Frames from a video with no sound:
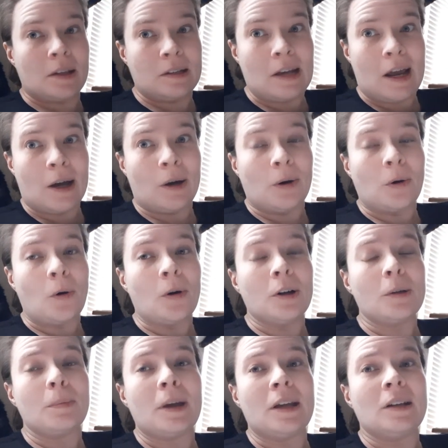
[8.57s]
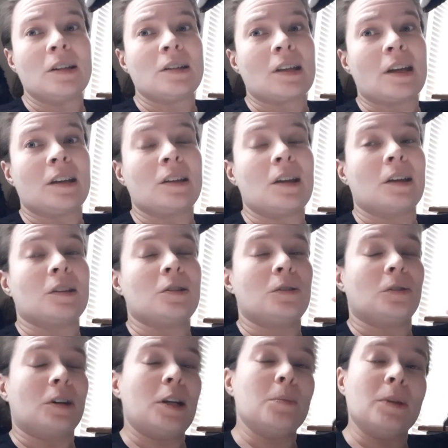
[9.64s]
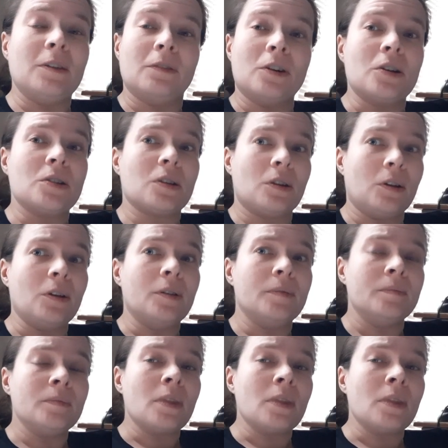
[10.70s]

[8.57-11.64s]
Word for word: Now oil paint is like extremely versatile.